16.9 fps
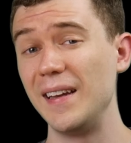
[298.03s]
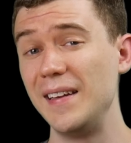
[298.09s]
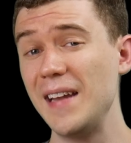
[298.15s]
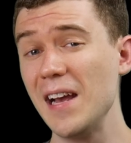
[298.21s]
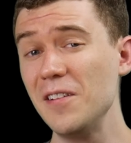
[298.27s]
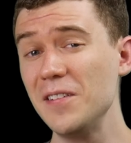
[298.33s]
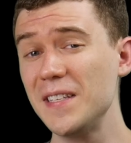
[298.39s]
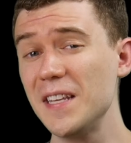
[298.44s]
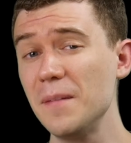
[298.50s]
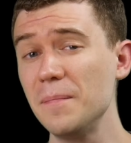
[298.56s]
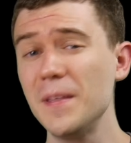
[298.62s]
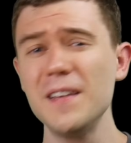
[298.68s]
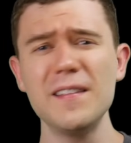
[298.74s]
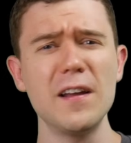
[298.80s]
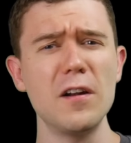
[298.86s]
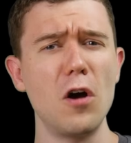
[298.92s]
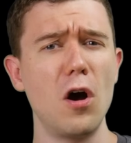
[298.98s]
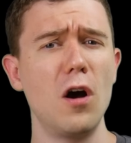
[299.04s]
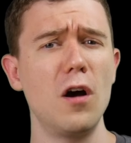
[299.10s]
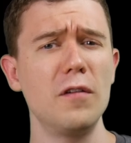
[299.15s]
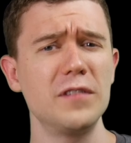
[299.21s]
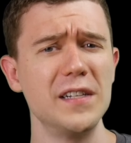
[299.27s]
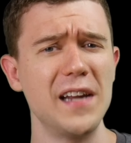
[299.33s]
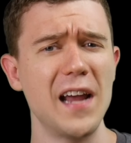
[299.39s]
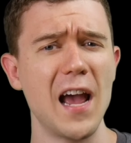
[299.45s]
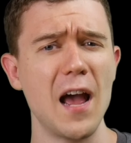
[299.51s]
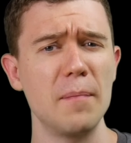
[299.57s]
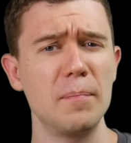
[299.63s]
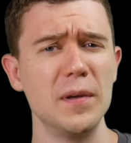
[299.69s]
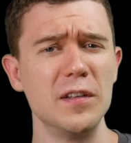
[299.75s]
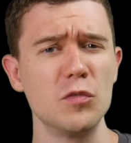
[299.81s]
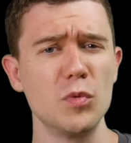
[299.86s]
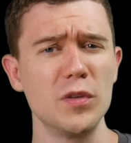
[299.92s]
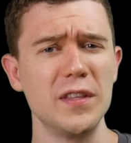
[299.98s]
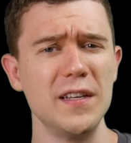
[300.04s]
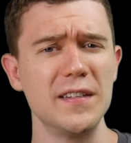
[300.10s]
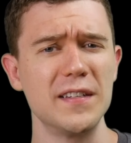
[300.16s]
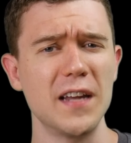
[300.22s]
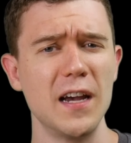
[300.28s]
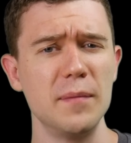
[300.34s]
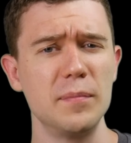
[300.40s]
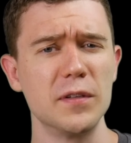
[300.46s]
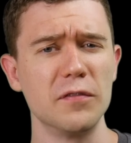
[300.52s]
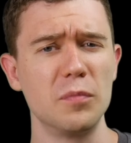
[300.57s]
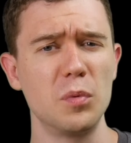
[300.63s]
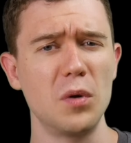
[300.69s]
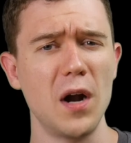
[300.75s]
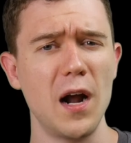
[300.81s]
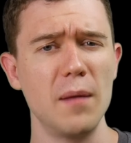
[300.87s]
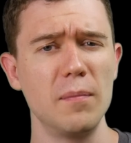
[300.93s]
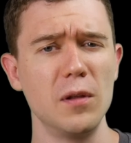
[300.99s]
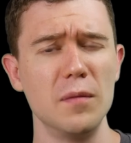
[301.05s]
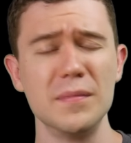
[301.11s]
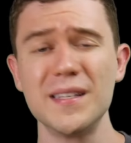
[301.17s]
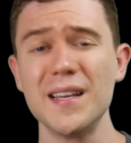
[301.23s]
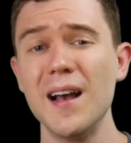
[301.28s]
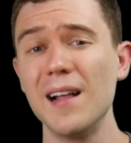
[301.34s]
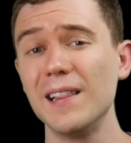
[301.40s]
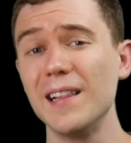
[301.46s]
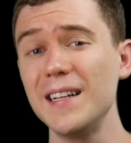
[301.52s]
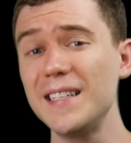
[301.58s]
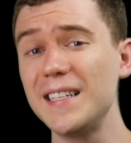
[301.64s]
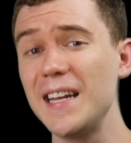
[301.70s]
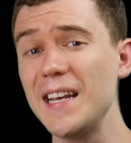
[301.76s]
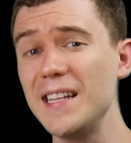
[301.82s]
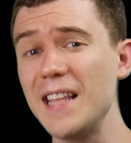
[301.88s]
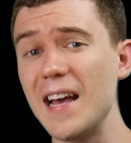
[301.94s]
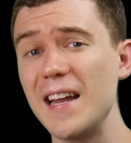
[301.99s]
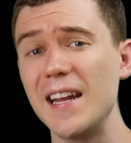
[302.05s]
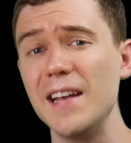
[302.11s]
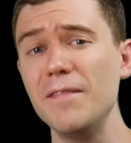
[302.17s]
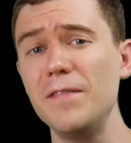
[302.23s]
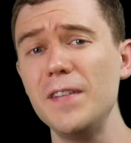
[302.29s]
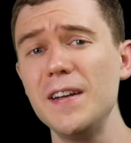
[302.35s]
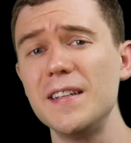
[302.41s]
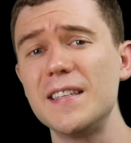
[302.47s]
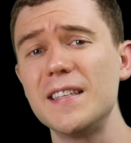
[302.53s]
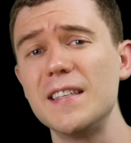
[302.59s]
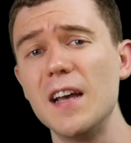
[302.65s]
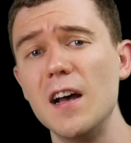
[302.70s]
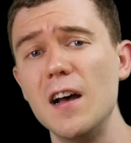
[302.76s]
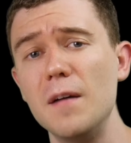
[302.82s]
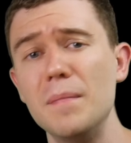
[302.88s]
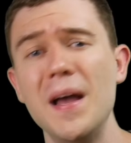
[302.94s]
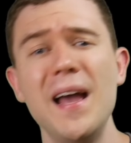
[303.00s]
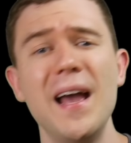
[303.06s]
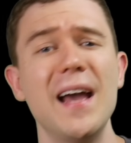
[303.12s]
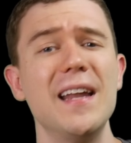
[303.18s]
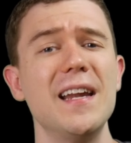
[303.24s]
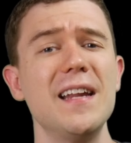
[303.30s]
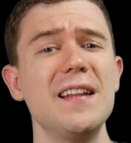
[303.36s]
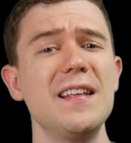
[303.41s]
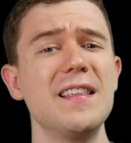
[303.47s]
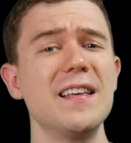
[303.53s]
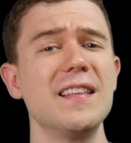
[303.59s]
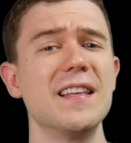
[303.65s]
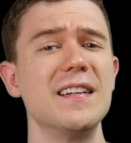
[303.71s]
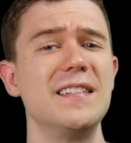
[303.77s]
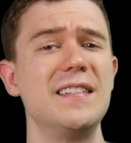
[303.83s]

Now something that often happens with these types of problems, let's take that infinite sum and anything that